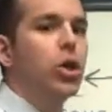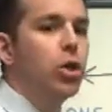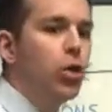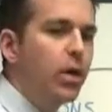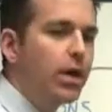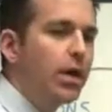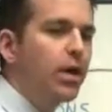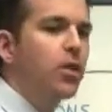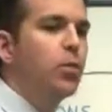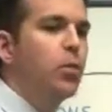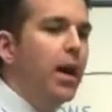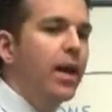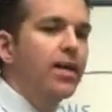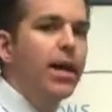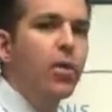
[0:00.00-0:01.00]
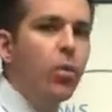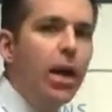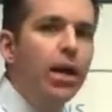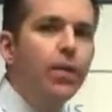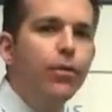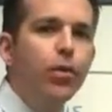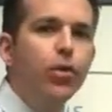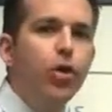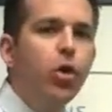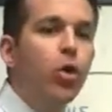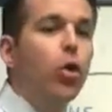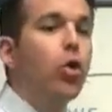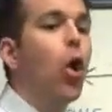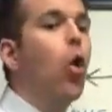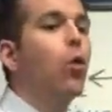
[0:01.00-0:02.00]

you can expect a rate of return